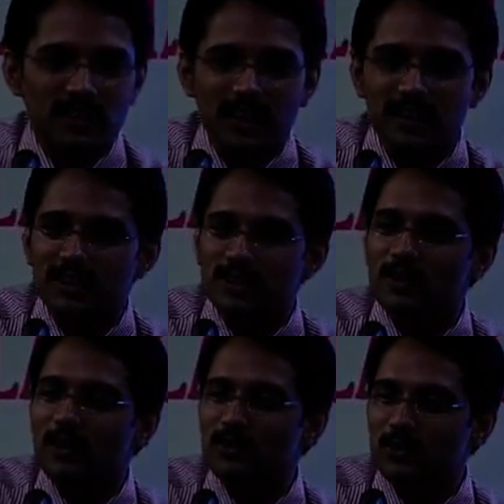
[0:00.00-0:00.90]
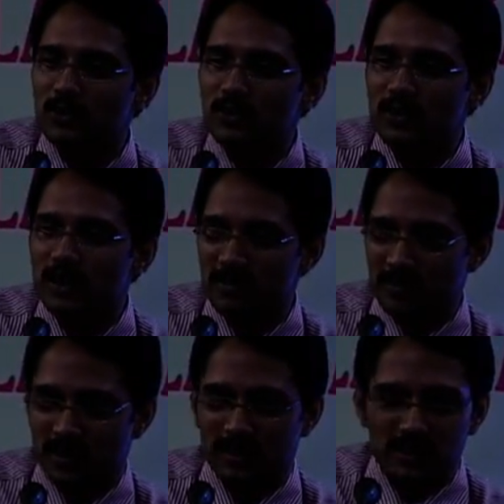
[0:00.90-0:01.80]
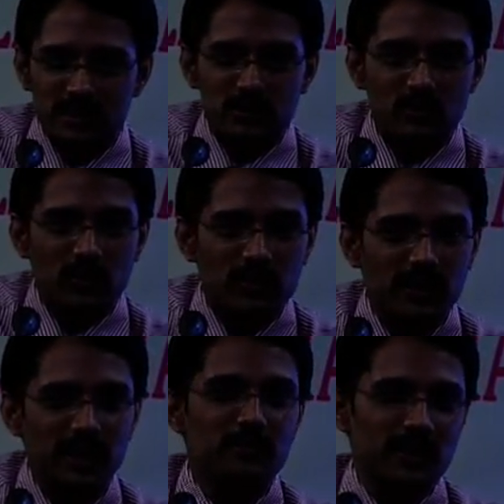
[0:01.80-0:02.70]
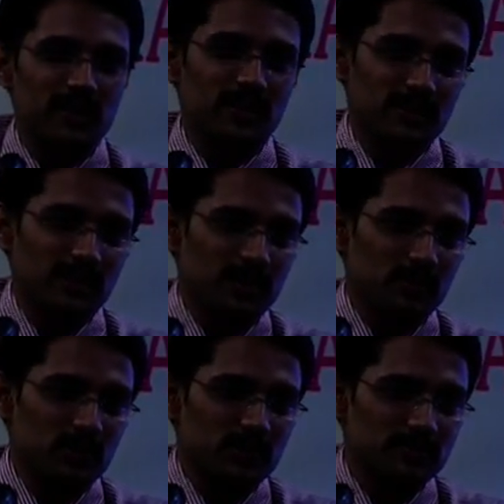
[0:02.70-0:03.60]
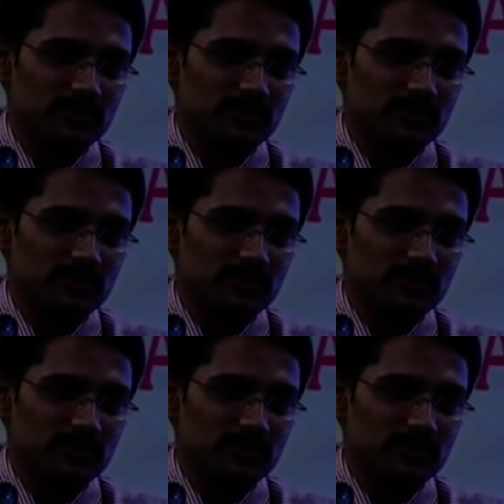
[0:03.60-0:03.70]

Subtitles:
Like this you have to define. This is what claim writing is all about.